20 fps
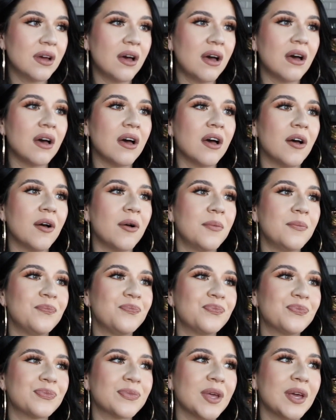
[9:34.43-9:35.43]

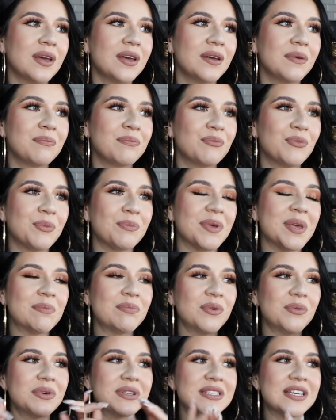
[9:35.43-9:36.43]
When
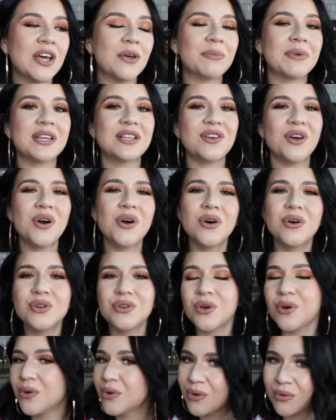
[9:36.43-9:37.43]
people would tell me,
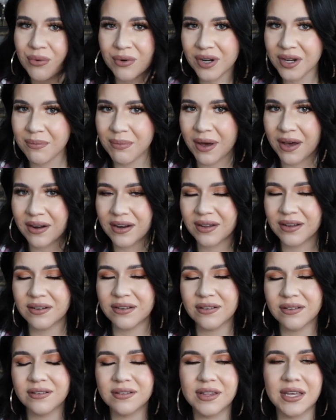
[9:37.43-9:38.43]
oh, don't worry about it.
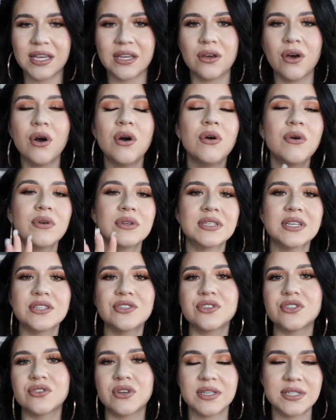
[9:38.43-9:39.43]
Like, oh, it's because
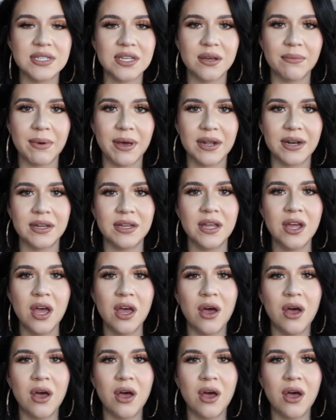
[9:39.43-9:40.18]
you're stressing about it.